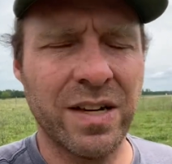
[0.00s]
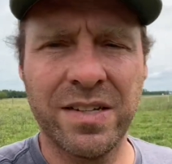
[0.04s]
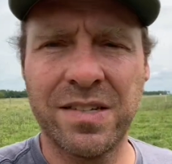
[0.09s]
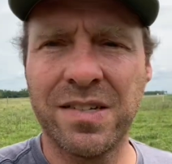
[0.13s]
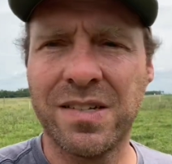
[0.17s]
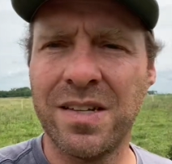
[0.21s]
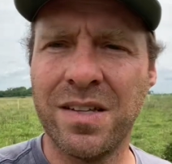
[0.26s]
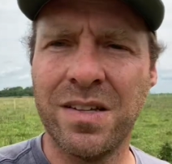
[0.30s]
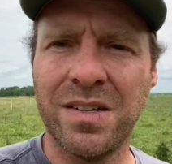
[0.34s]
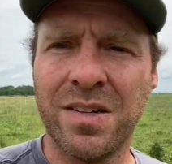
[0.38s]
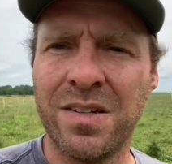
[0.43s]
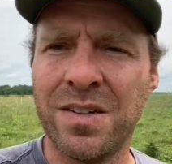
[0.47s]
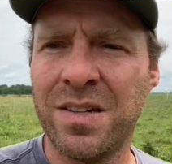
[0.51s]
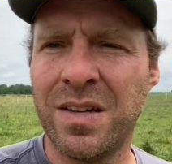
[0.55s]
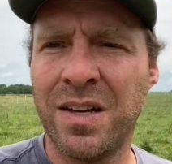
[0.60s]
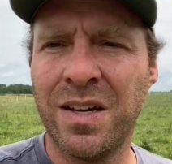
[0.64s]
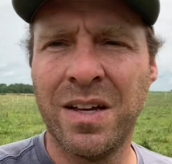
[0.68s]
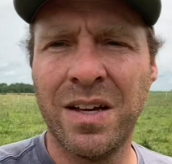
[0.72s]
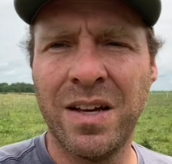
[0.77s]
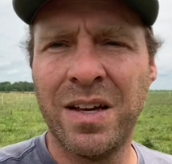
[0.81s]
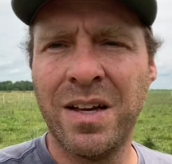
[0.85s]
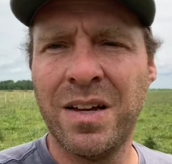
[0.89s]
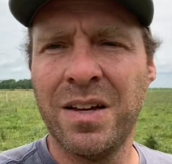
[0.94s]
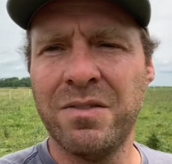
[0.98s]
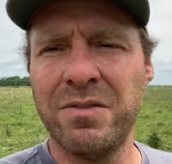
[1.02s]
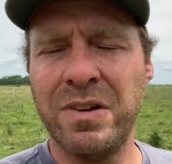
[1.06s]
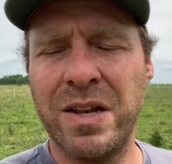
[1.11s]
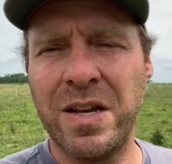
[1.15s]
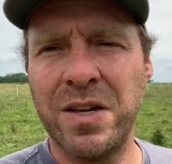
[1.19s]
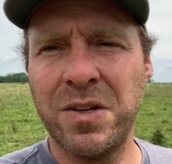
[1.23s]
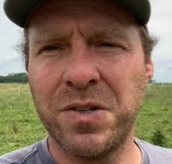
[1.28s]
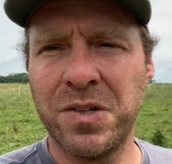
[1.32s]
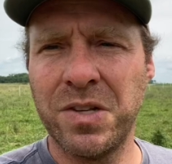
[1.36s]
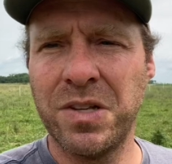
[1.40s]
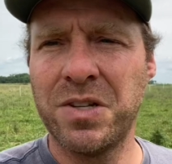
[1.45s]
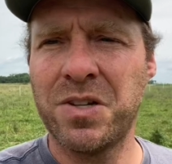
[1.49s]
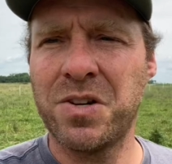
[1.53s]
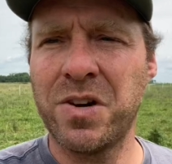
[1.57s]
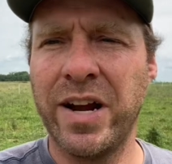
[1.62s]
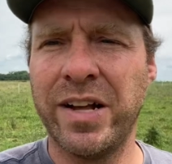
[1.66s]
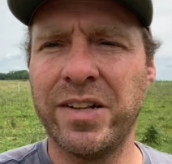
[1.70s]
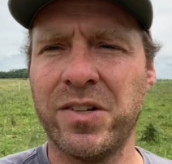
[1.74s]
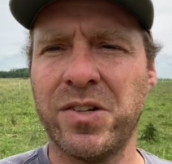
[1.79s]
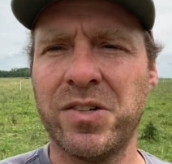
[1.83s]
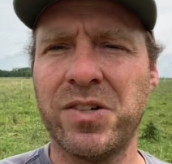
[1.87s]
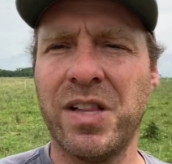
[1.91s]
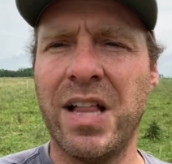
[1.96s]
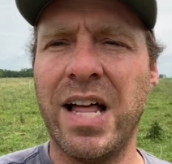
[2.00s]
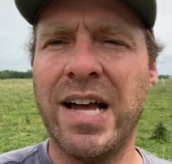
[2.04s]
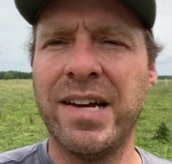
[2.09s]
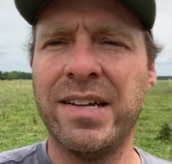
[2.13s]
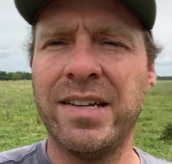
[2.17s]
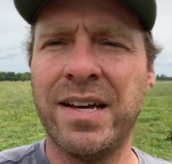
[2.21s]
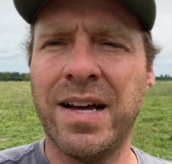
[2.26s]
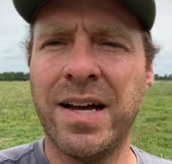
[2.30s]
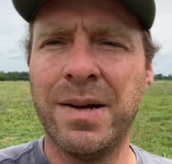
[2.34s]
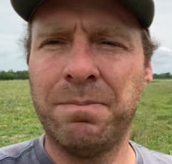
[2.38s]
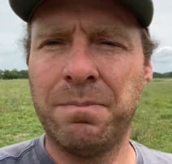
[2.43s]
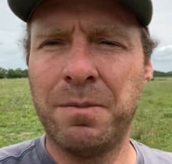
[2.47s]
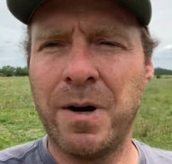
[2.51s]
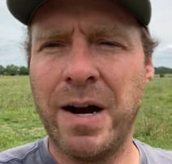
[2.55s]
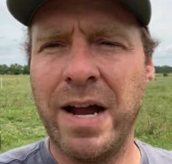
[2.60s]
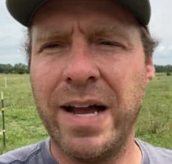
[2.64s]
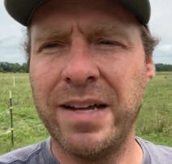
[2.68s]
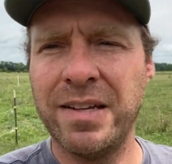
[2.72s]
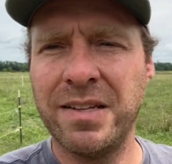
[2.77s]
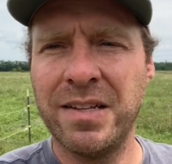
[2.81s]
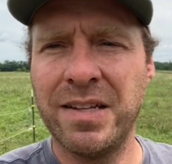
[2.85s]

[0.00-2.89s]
I see the videos of the trailers lined up, right?